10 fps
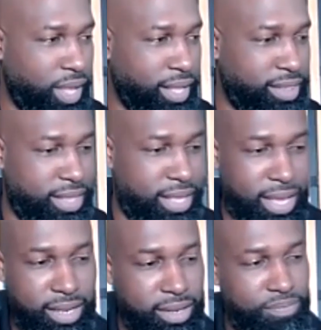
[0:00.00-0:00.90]
and
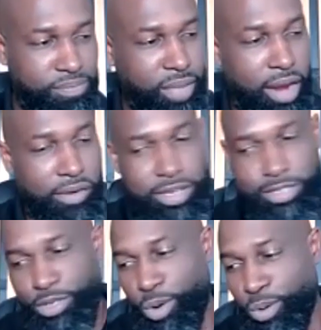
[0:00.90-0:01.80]
then
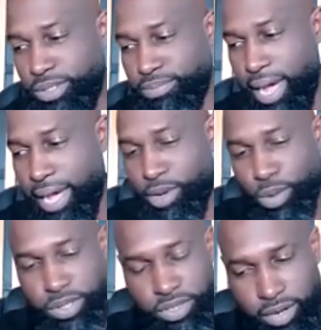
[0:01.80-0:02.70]
Eric's notes, my
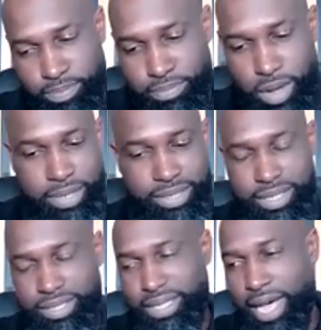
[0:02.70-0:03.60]
notes started bubbling to
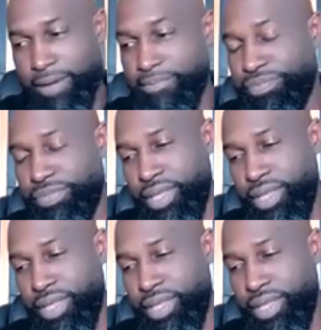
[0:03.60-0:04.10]
the top,